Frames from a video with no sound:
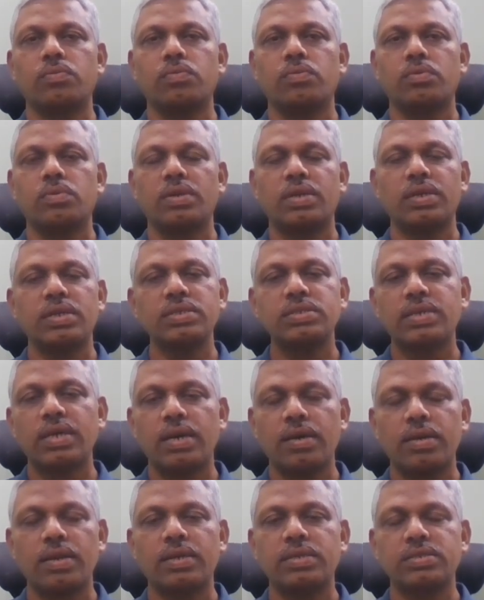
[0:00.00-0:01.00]
let us
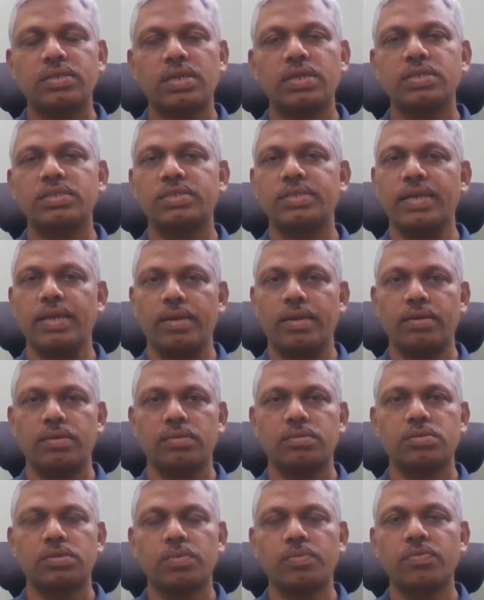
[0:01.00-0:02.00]
understand
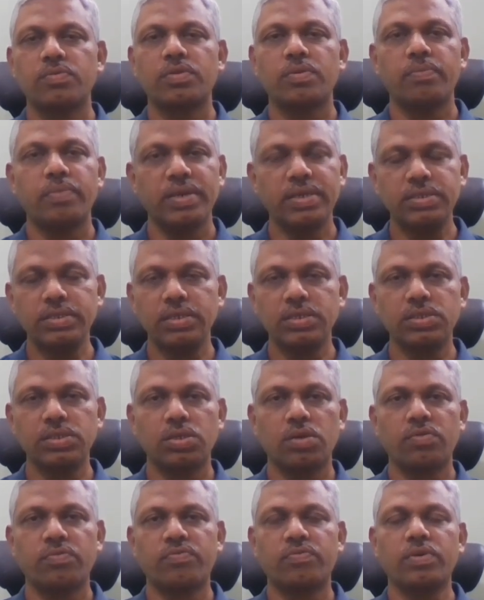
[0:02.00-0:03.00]
some of the basics
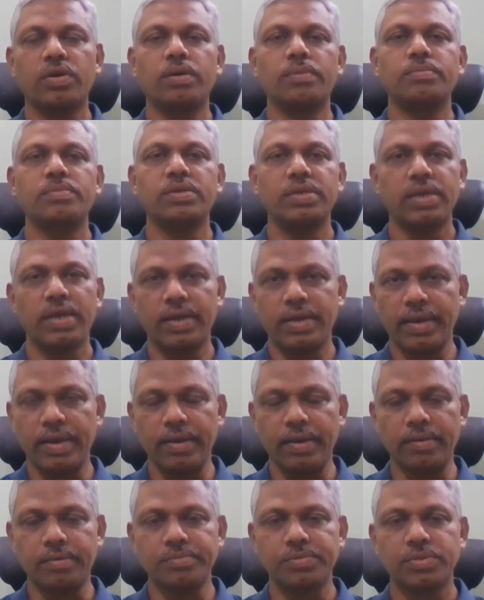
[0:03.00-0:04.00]
of ER
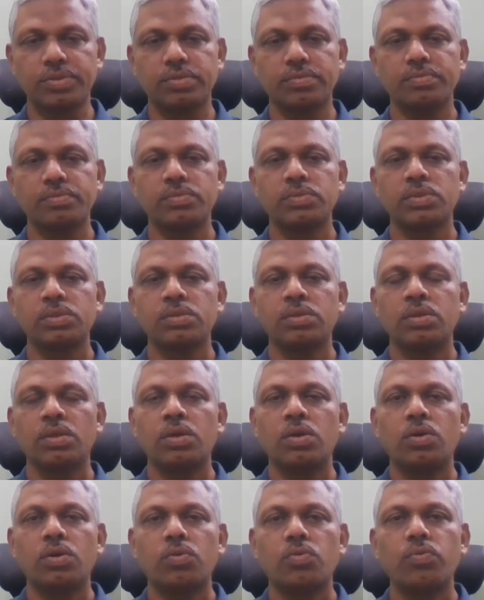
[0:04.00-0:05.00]
diagrams.
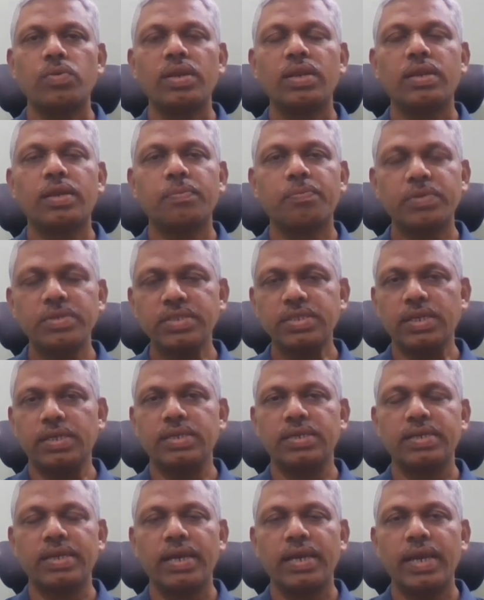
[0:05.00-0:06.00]
We'll represent
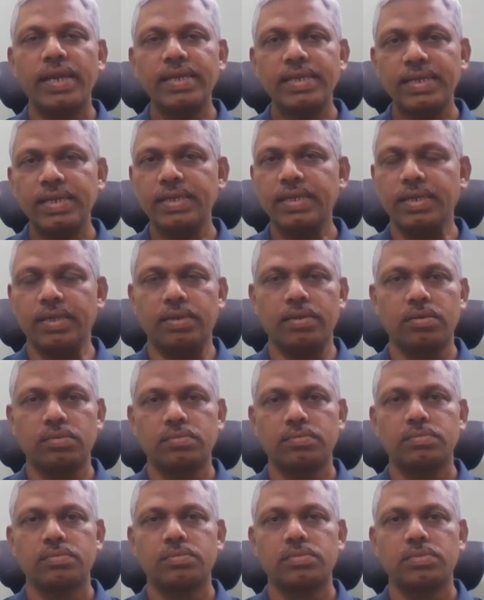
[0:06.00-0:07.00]
entity
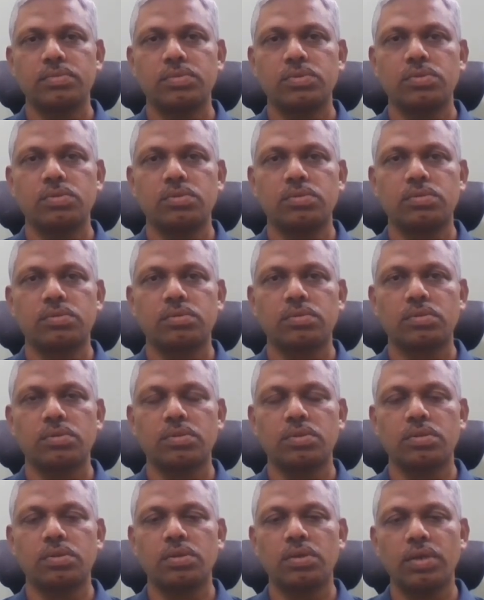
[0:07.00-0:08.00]

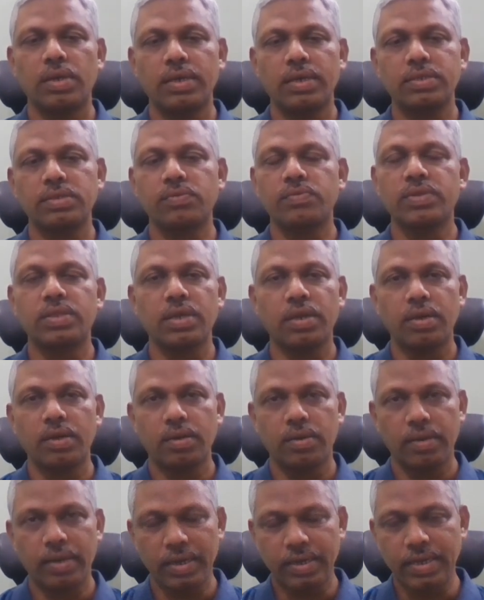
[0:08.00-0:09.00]
with a
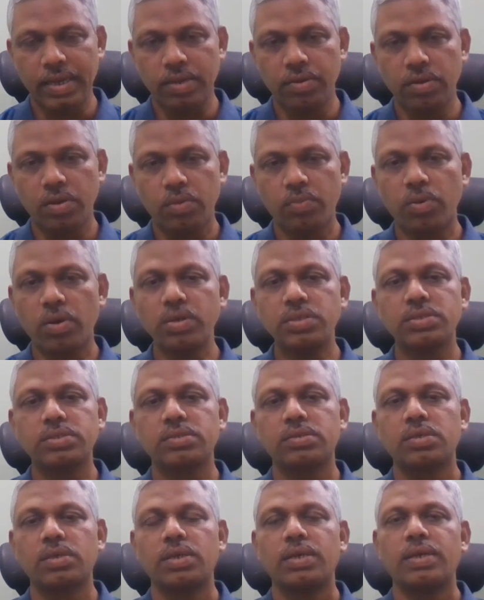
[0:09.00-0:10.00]
rectangular box
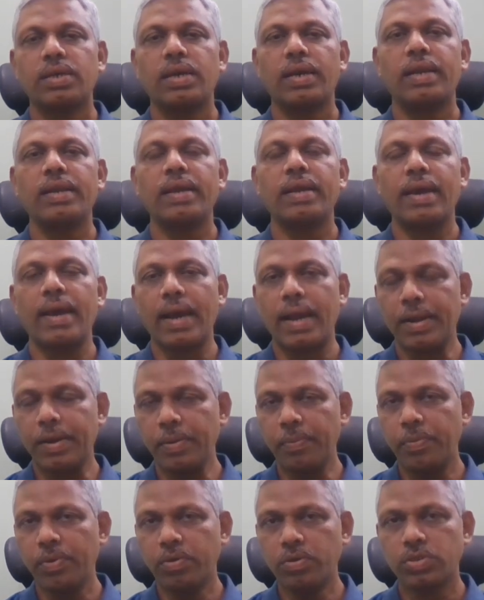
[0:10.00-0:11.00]
and
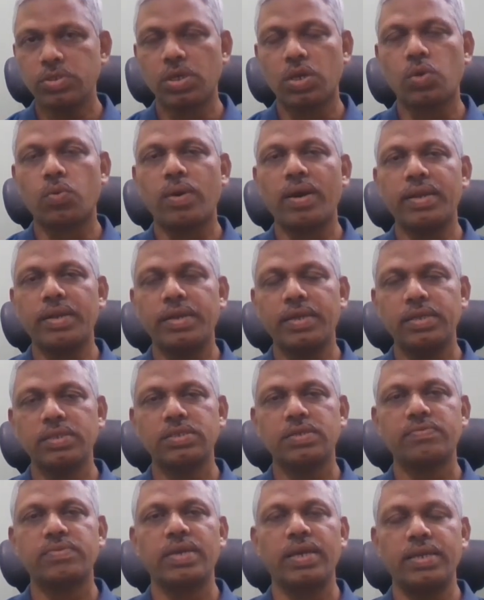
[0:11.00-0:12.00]
attributes or qualities
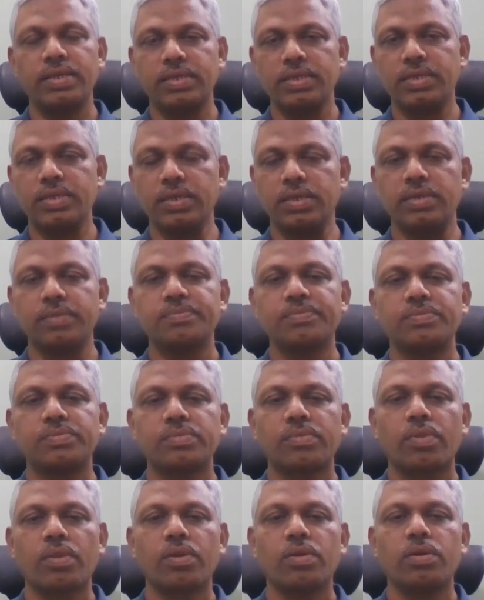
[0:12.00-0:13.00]
of the entity
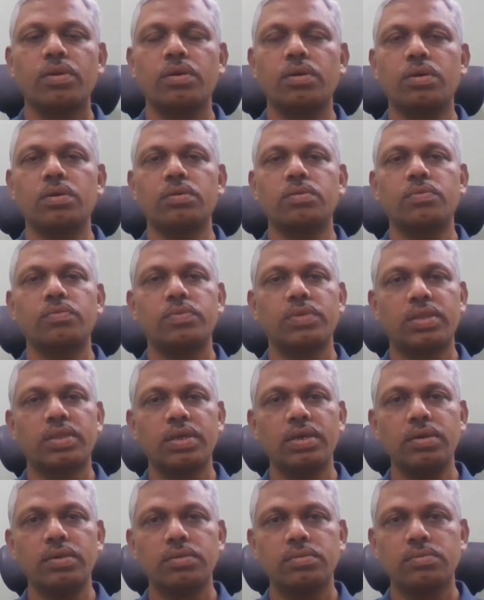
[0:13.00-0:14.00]
with
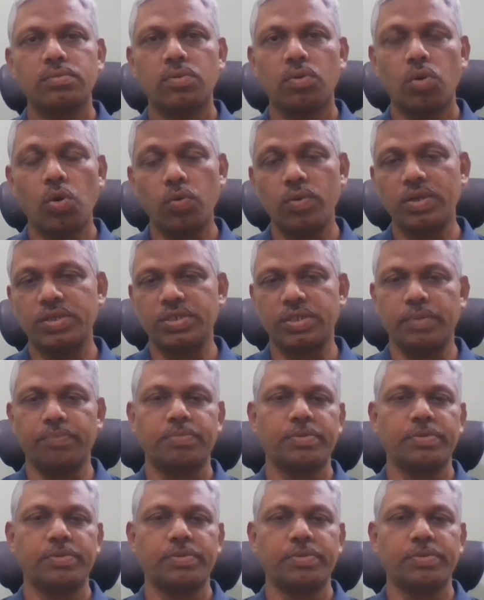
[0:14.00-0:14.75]
a oval shape.